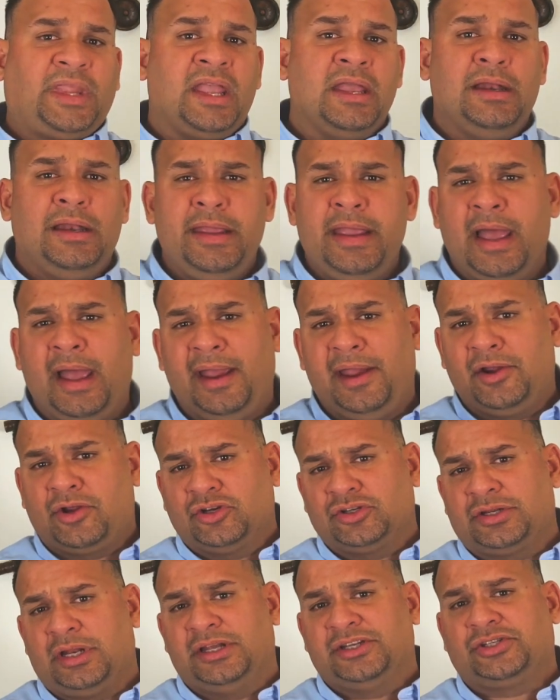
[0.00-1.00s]
Lehigh
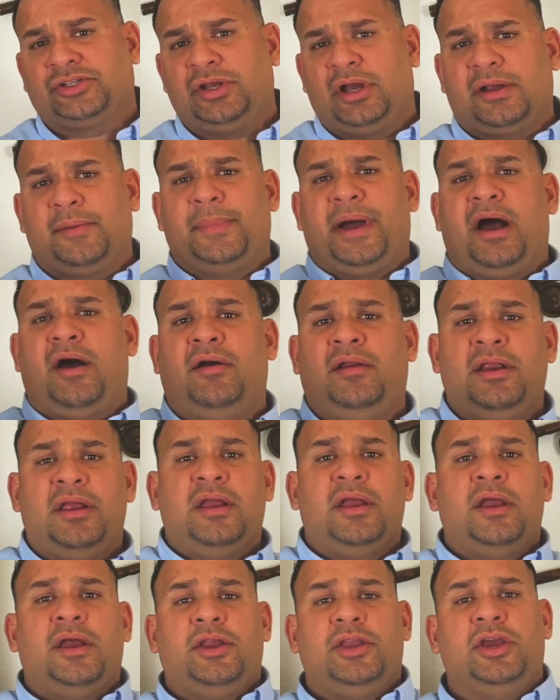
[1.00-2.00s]
Acres, let's talk about,
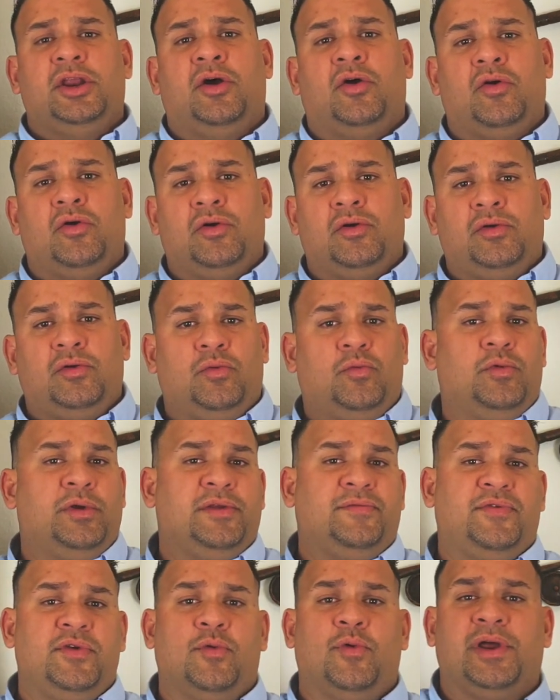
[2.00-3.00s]

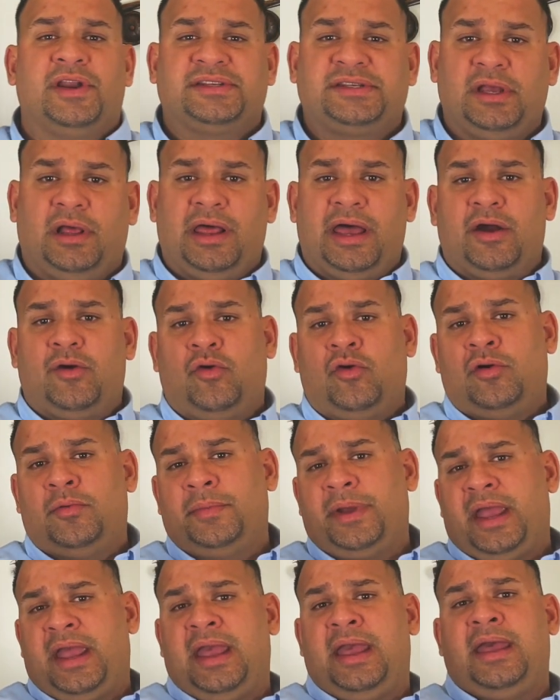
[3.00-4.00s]
if you want to sell a home
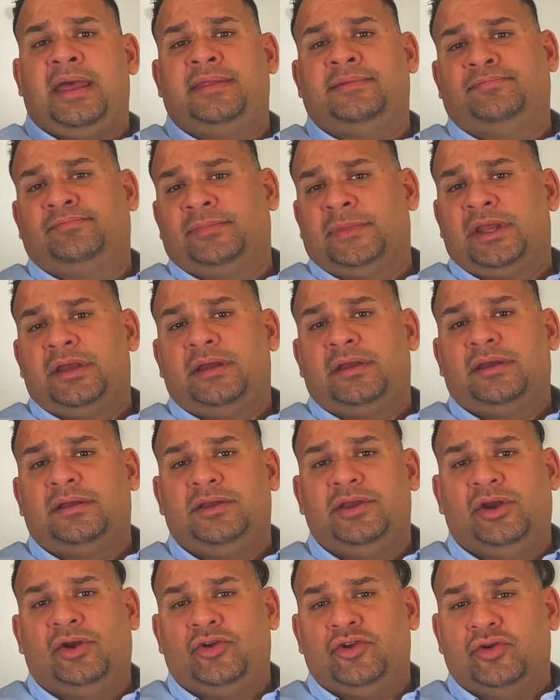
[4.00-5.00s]
and,
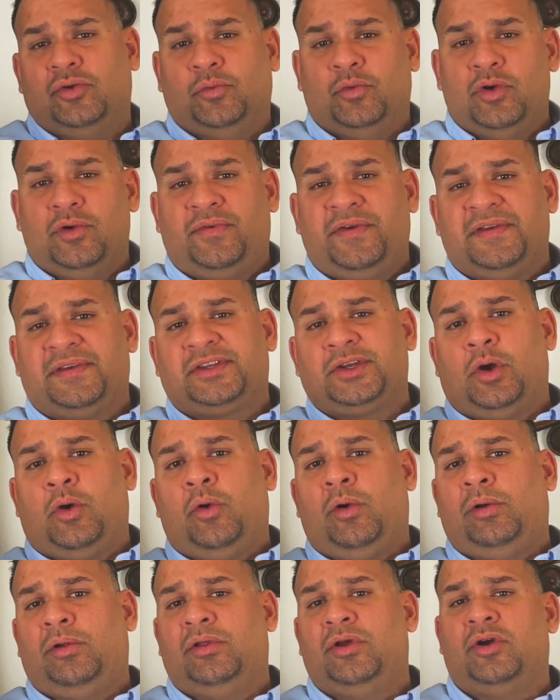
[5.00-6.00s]
your roof is
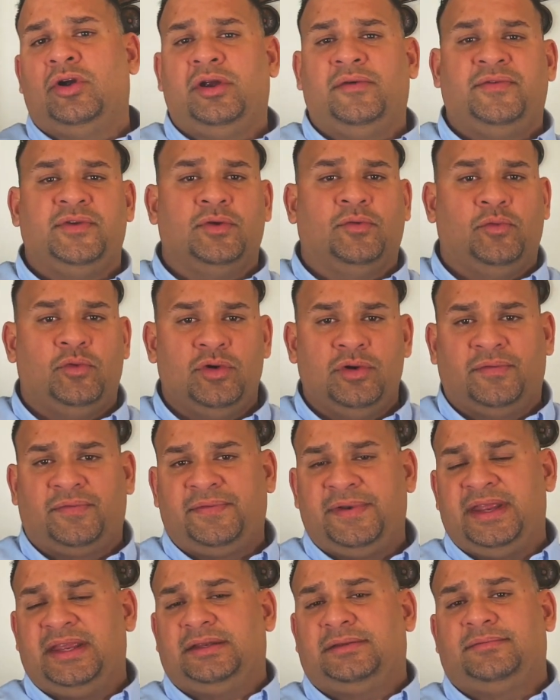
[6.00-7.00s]
old, or if your roof
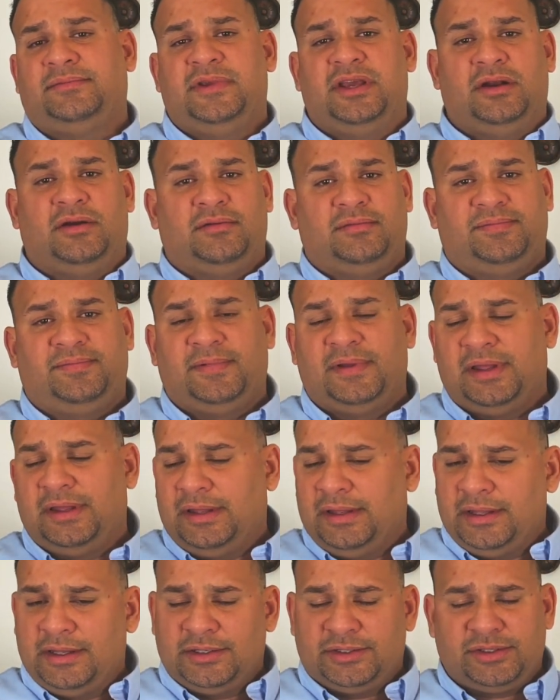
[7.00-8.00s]
need,
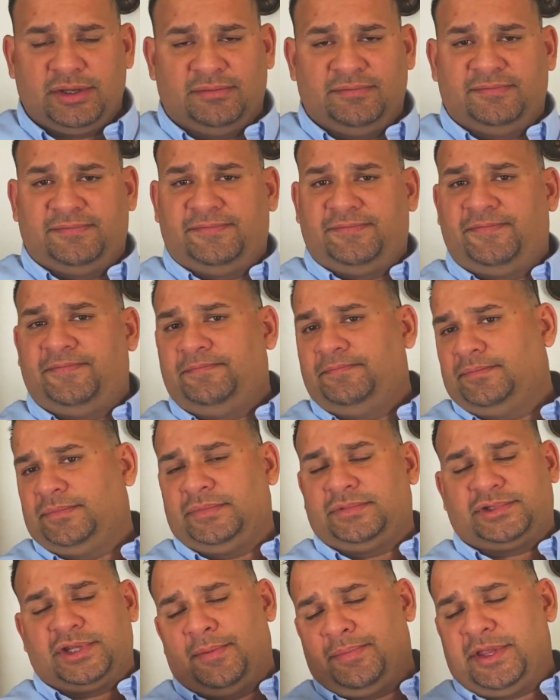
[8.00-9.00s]

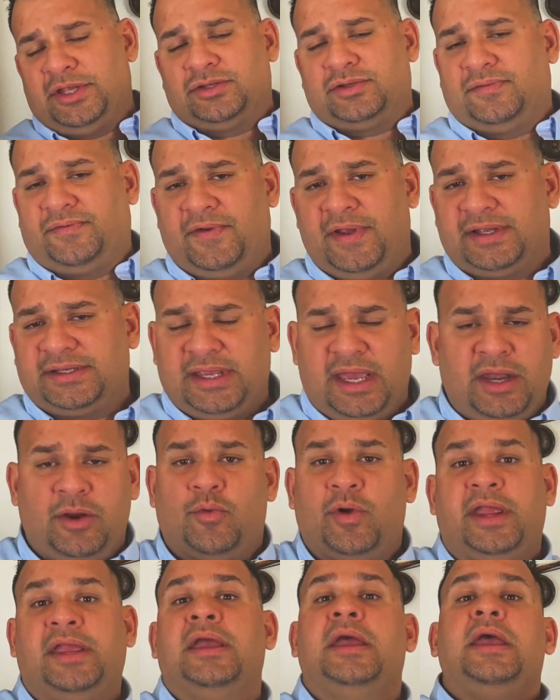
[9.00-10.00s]
something to fix.
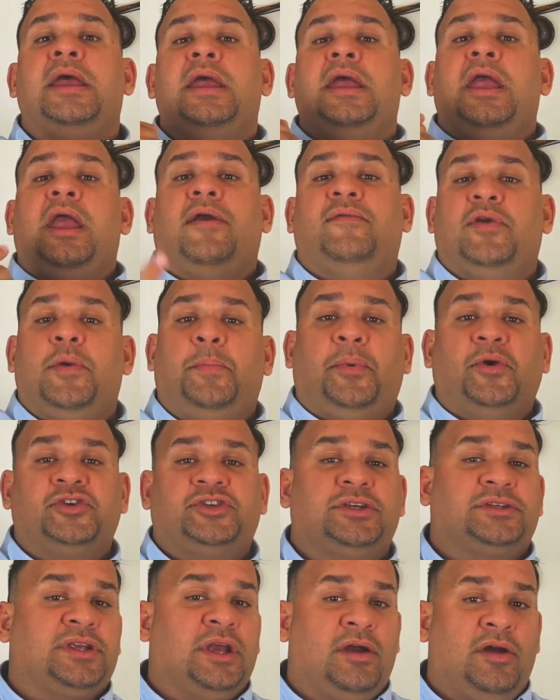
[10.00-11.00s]
Anyway, if you
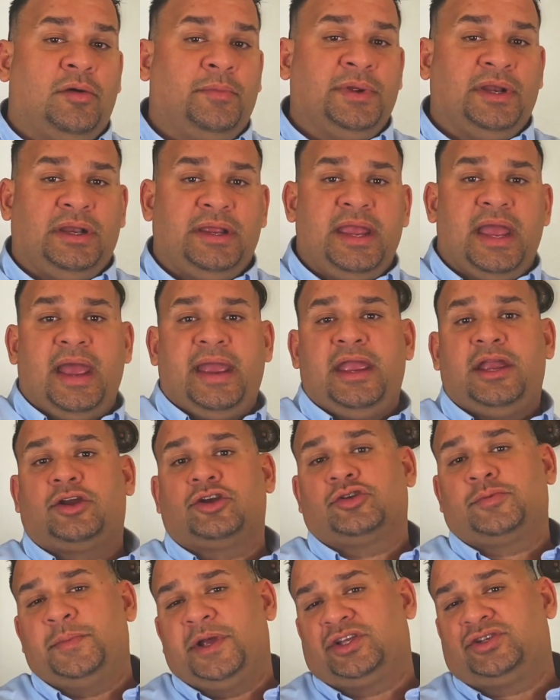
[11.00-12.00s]
purchase a home in Lehigh
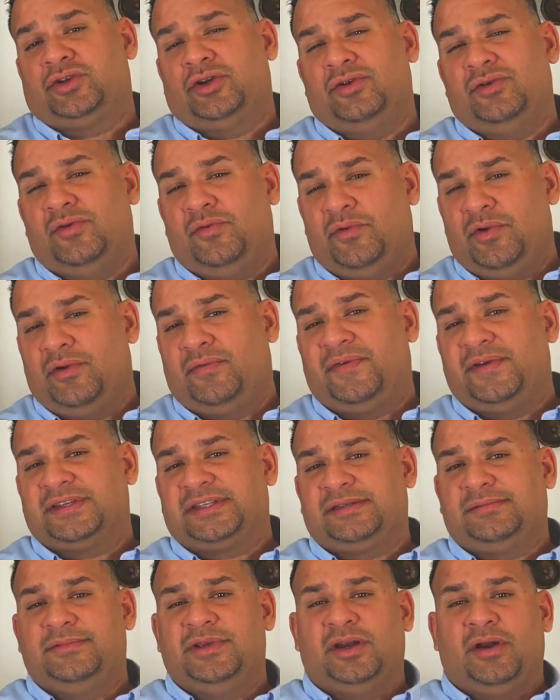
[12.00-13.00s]
Acres, make sure your roof
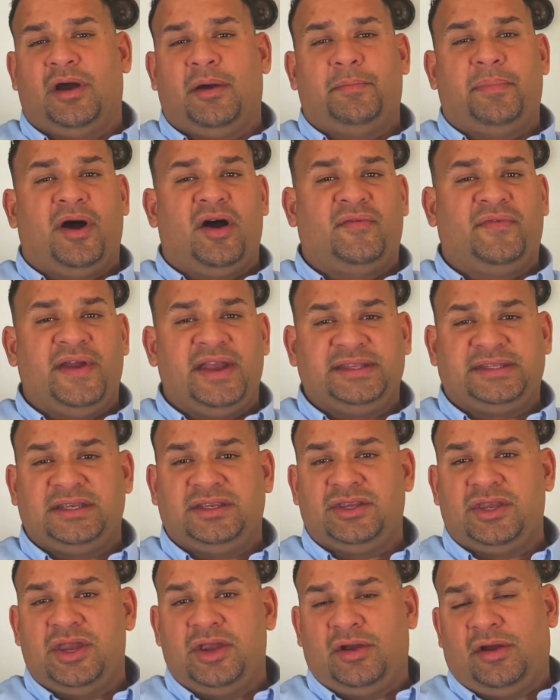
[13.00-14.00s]
is, above
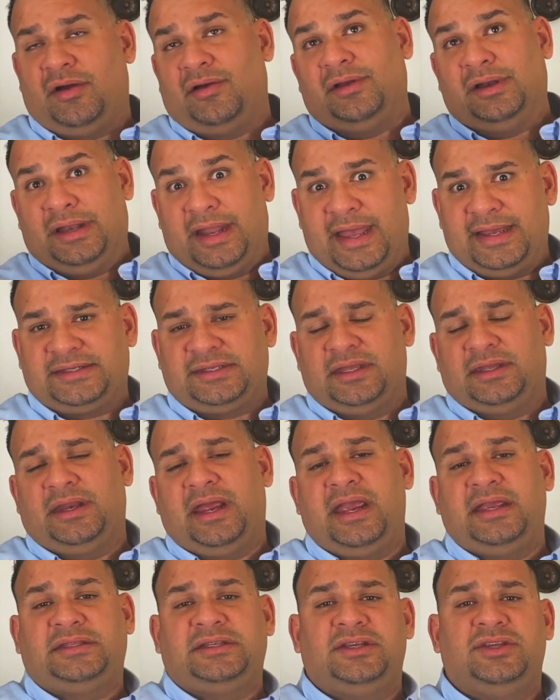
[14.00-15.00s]
18 years or less than
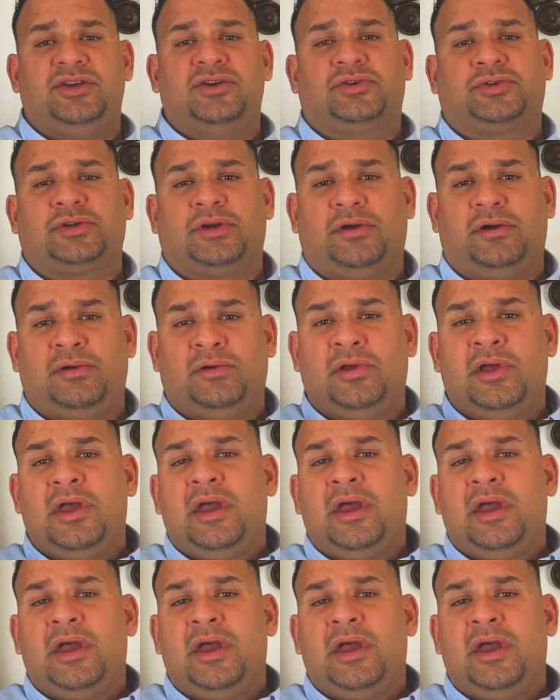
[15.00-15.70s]
18 years old.